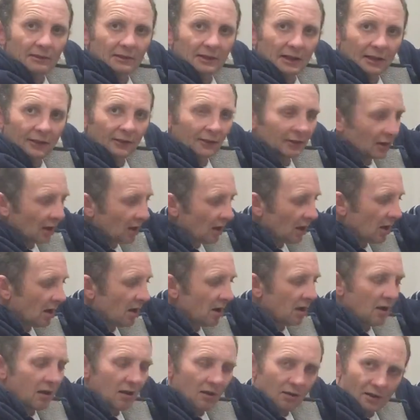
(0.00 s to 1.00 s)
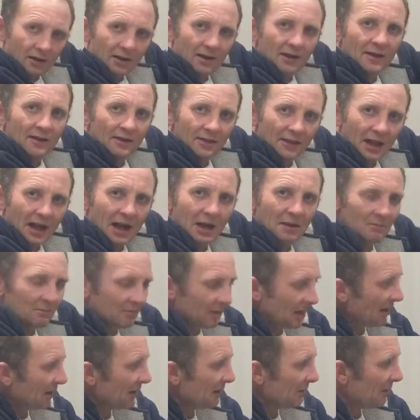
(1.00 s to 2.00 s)
it is. Look at that,
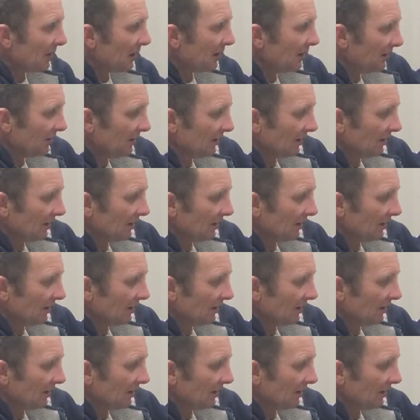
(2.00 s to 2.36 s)
baby.